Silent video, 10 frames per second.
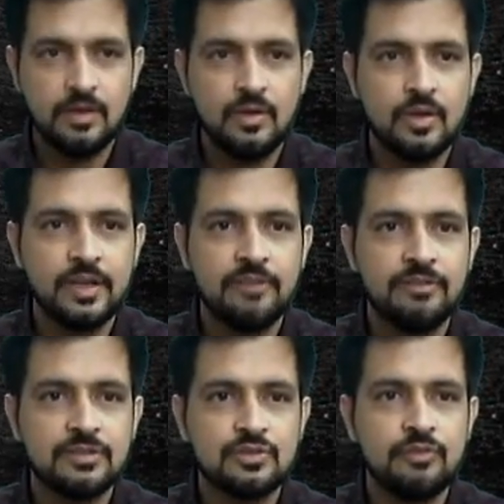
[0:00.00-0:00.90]
Okay,
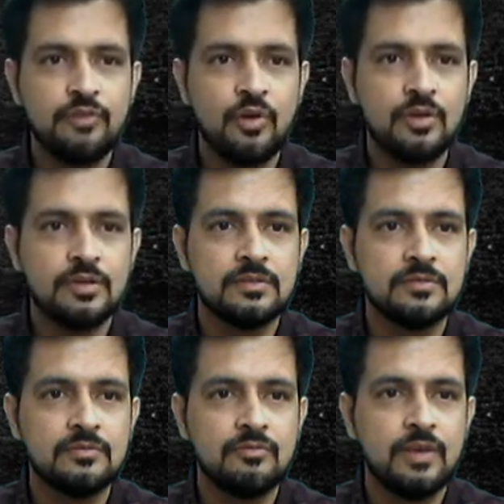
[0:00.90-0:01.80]
first of all,
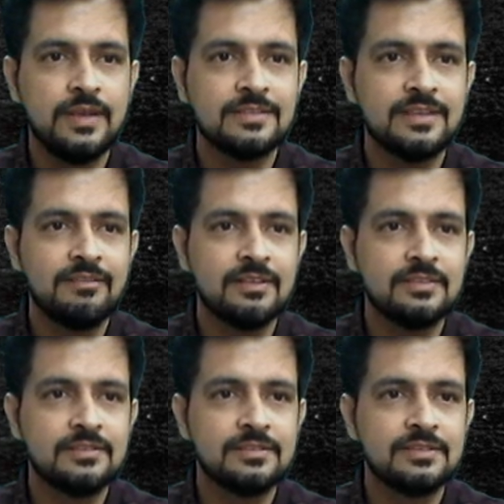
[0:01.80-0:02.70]
what is
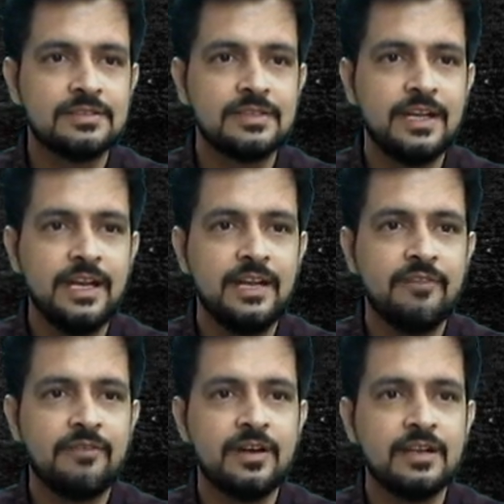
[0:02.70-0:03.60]
given? Three
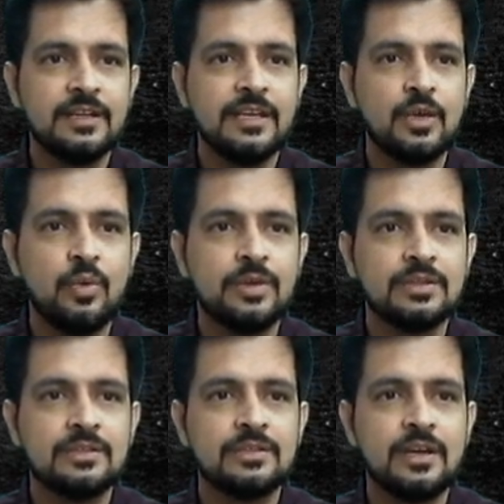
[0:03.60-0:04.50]
different
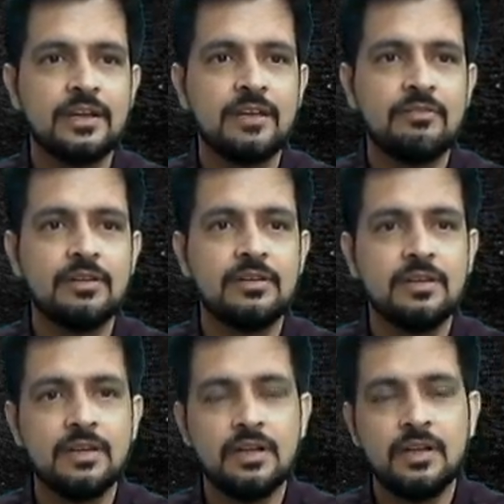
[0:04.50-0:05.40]
equations are given.
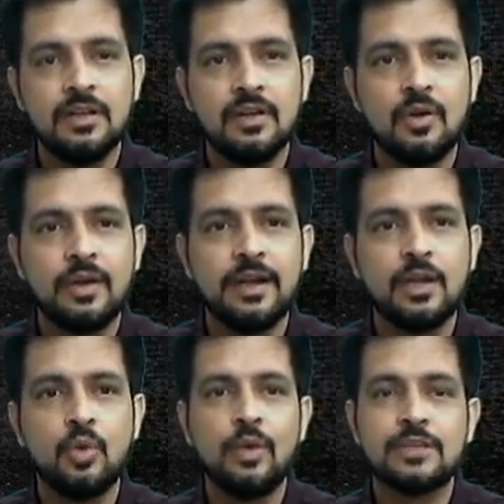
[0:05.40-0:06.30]
Okay,
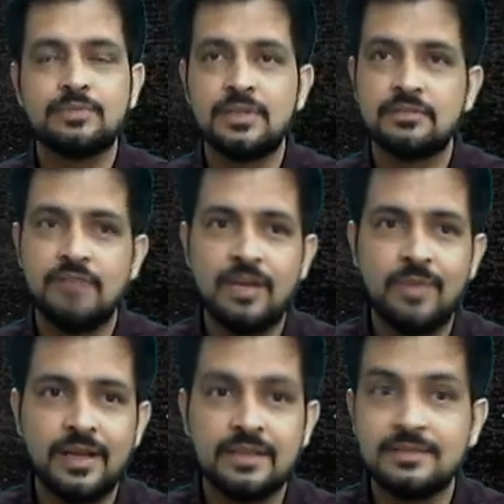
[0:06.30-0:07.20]
2x plus y
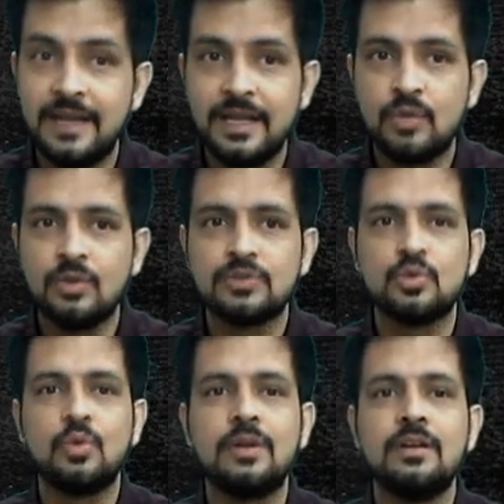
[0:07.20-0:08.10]
minus z equals
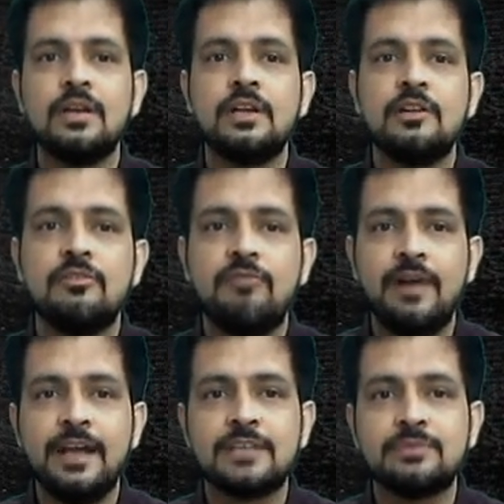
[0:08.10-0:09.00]
to 1,
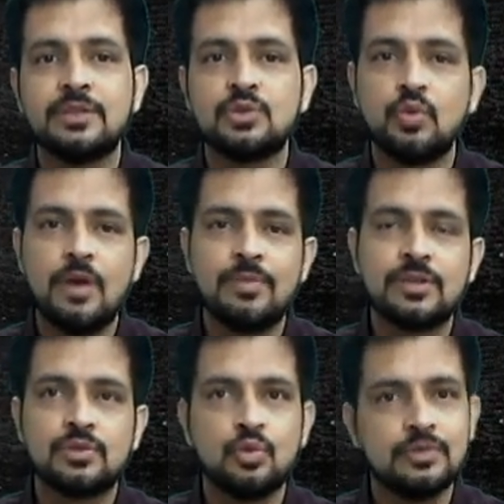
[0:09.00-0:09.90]
5x plus 2y
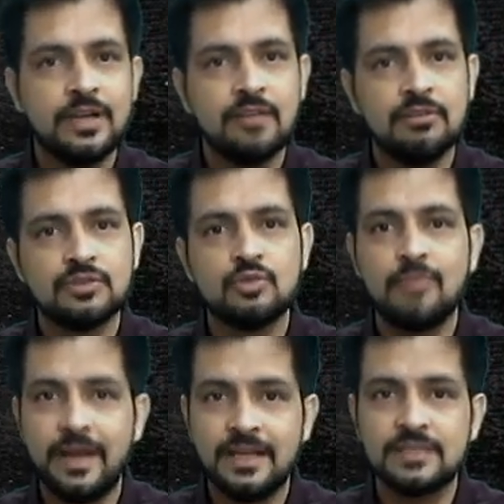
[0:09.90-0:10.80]
plus 2z equals to
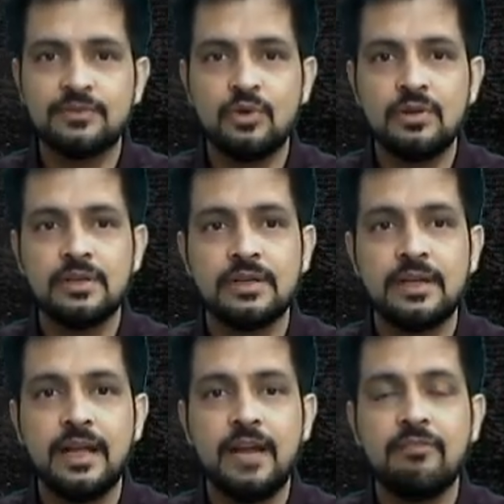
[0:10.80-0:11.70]
minus 4,
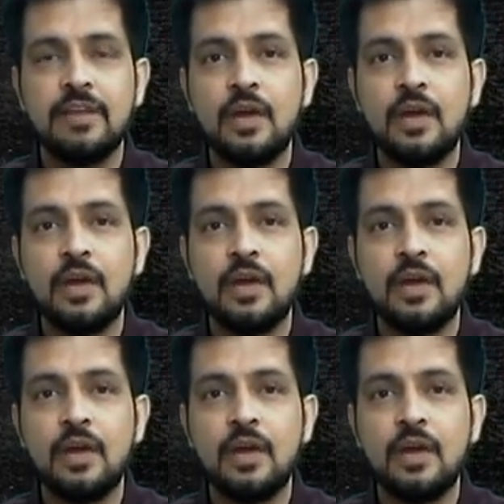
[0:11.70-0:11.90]
and we